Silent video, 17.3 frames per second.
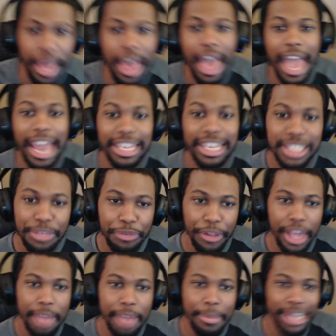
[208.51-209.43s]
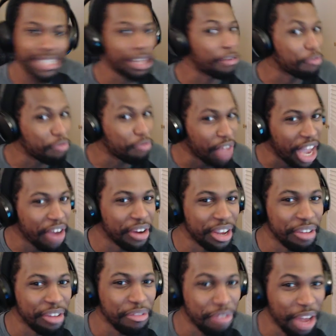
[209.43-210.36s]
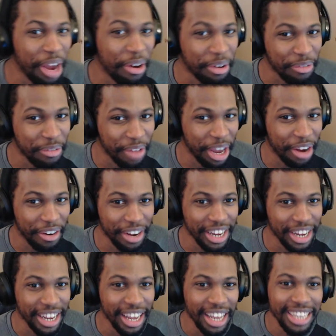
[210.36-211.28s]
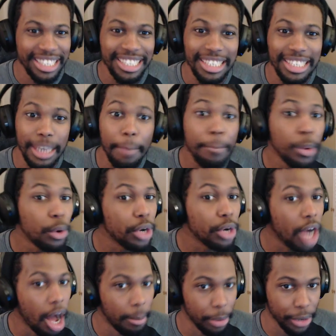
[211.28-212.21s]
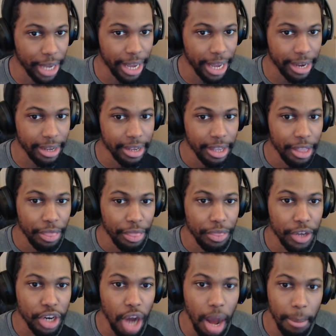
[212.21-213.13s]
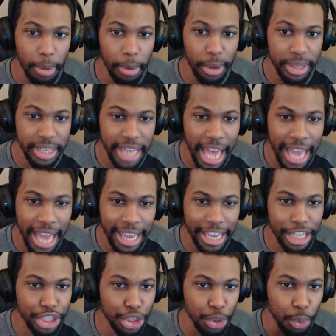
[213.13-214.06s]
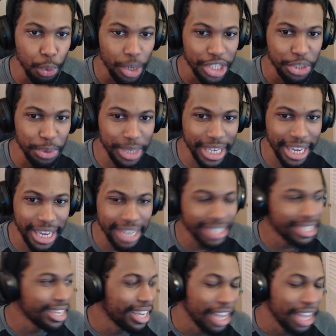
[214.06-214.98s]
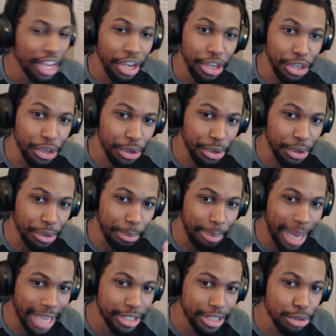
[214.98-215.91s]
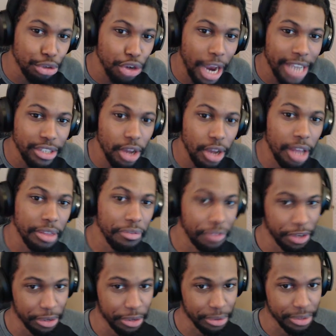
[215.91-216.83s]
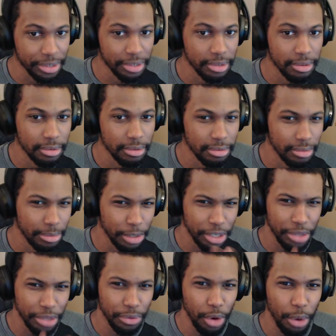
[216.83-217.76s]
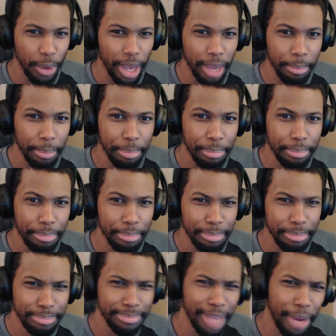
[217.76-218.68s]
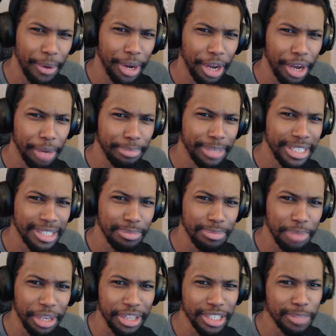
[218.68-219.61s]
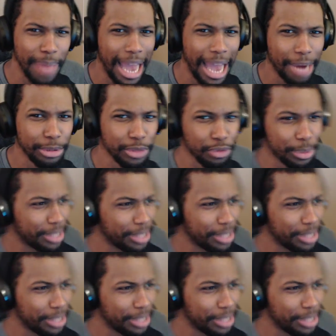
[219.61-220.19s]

Hazy Flame is a very, very, very simple combo deck. The combo in the deck is you want to get your Basel Trice on the field. I'm looking the wrong way. There we go. This is me. This is backwards for me.